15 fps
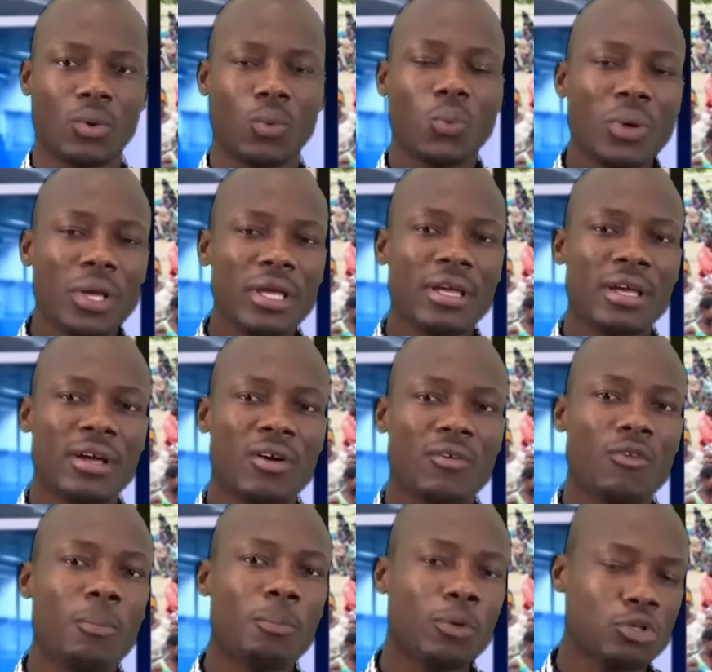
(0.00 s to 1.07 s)
Way
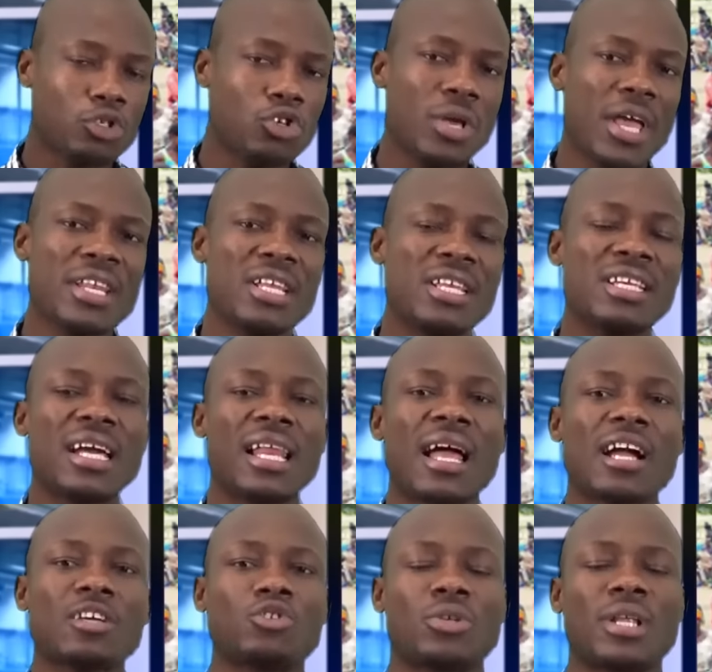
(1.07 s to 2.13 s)
for pursue any legal
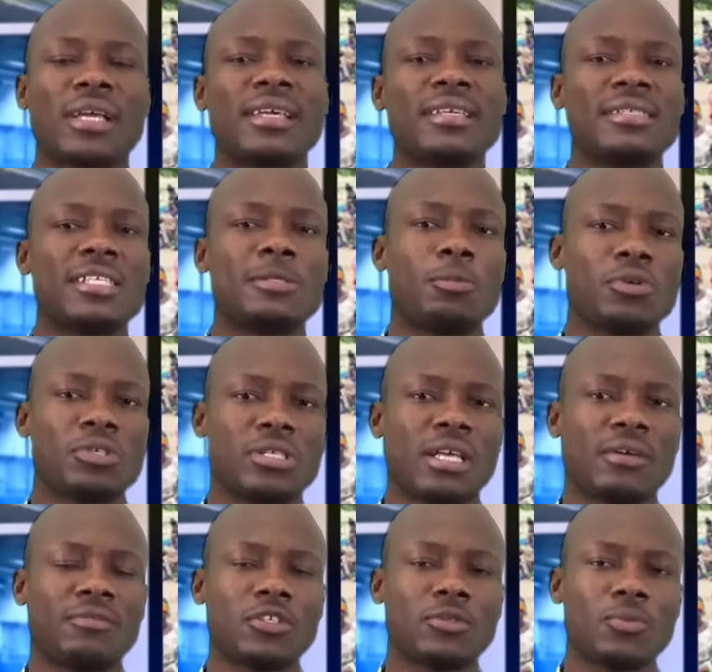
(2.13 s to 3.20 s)
action against this person on
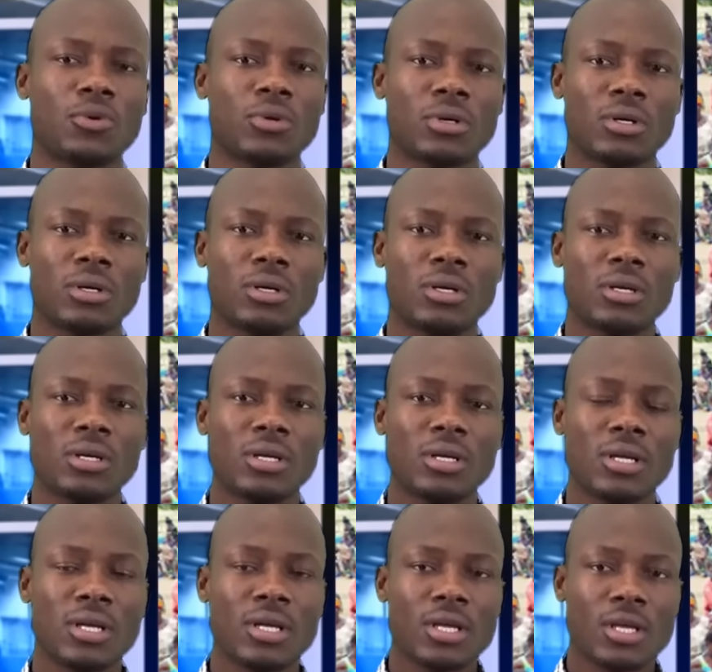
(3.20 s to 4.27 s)
Facebook.
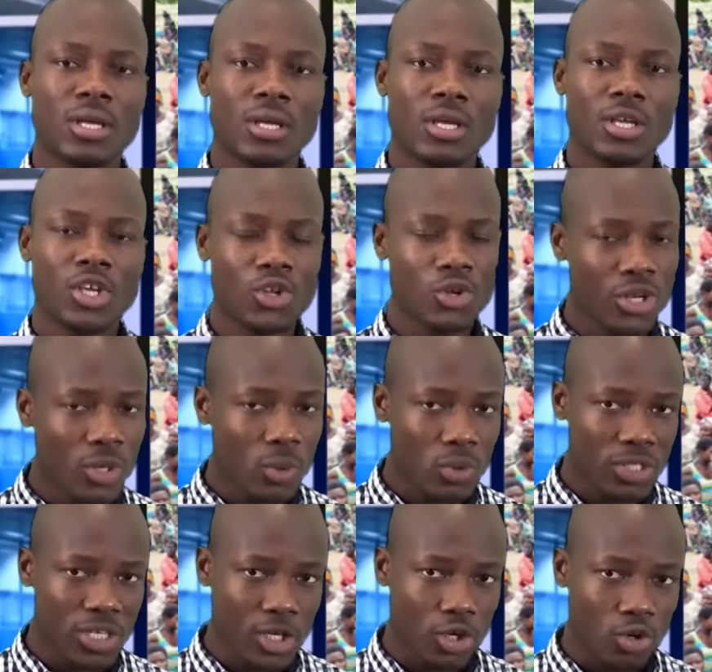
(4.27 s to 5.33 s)
You know they go
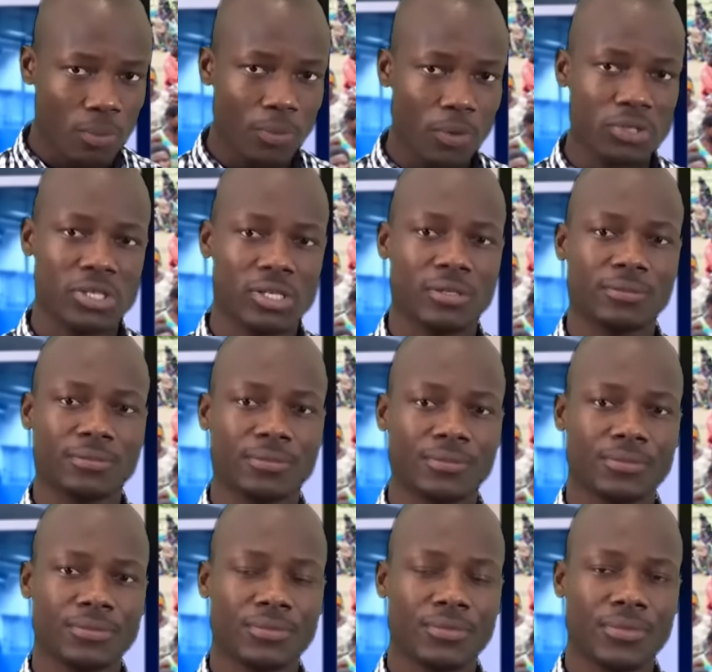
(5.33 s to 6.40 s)
take your own person.
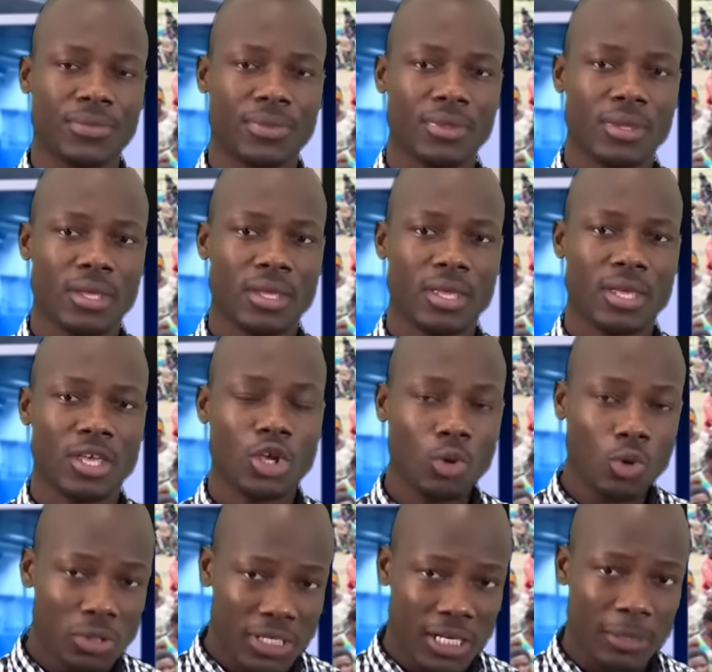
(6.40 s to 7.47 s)
You
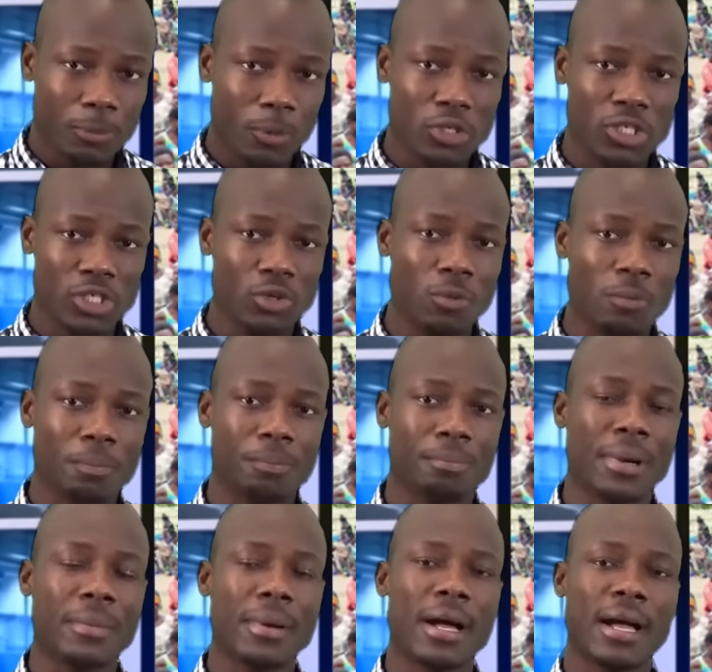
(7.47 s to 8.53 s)
go take person your own
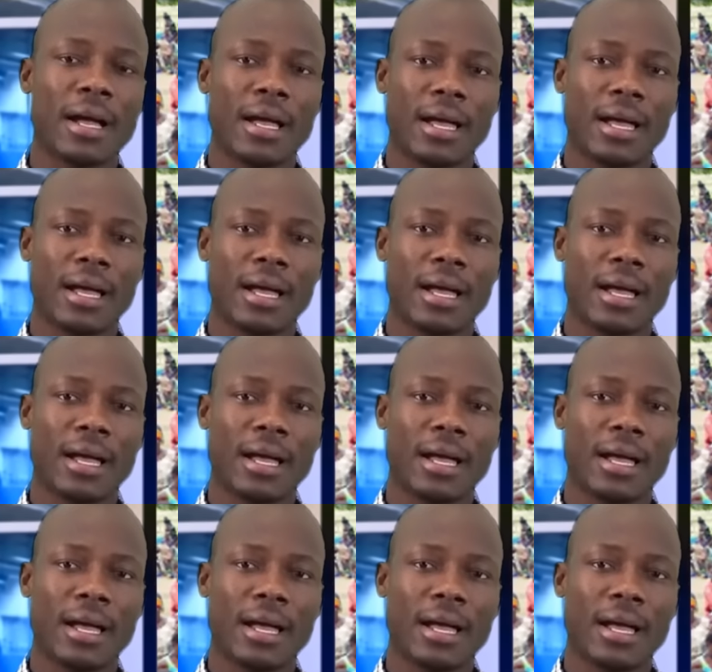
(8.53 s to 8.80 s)
mama.